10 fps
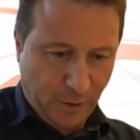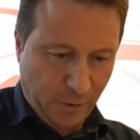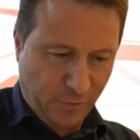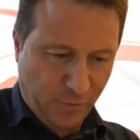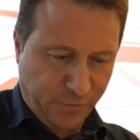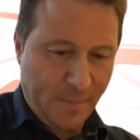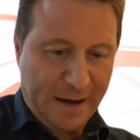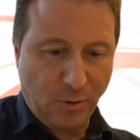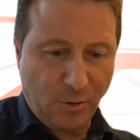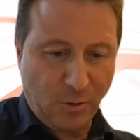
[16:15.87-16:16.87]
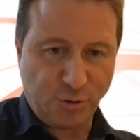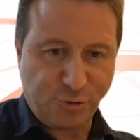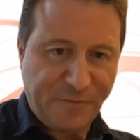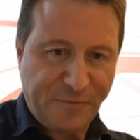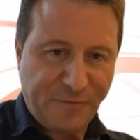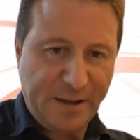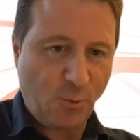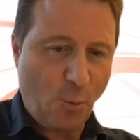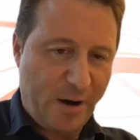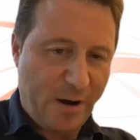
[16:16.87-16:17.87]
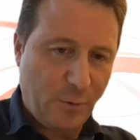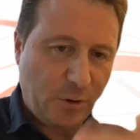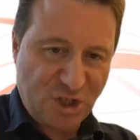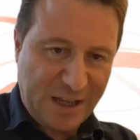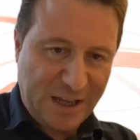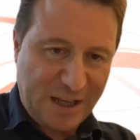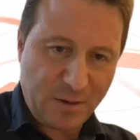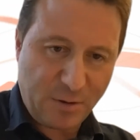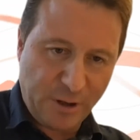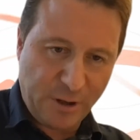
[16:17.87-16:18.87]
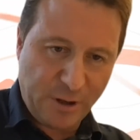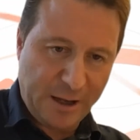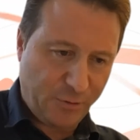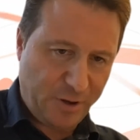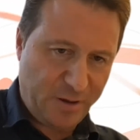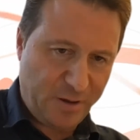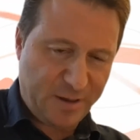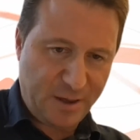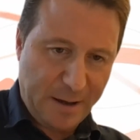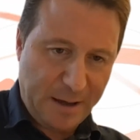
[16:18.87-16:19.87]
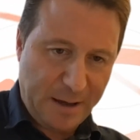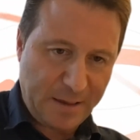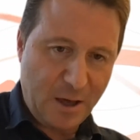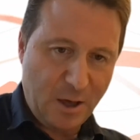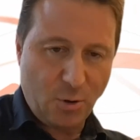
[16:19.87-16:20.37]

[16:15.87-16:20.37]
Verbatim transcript: of, of command and control traffic that you were able to establish through the through this Teensy device